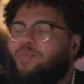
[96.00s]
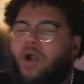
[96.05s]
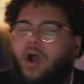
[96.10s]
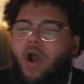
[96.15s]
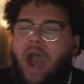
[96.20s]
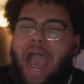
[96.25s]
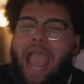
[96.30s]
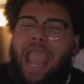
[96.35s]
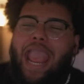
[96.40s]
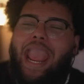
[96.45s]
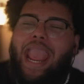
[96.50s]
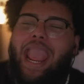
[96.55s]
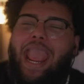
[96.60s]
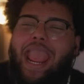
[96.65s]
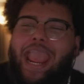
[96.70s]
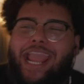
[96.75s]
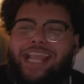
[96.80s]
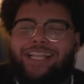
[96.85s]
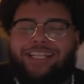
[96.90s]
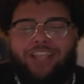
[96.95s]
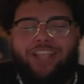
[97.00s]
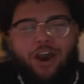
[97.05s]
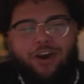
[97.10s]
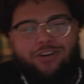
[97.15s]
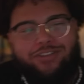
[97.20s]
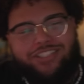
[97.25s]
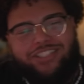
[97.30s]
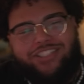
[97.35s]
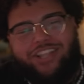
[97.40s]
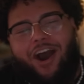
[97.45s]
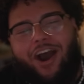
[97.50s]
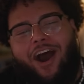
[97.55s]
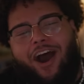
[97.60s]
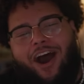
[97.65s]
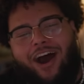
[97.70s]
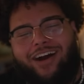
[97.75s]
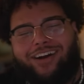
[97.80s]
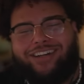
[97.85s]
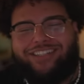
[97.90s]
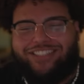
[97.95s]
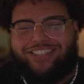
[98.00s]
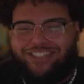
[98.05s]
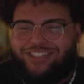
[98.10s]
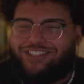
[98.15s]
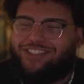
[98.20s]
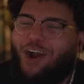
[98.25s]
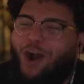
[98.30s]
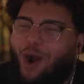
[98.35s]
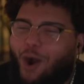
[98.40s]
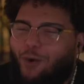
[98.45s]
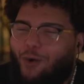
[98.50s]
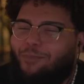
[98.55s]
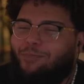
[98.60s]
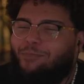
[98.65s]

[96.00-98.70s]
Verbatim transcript: Bro, I hate those dogs so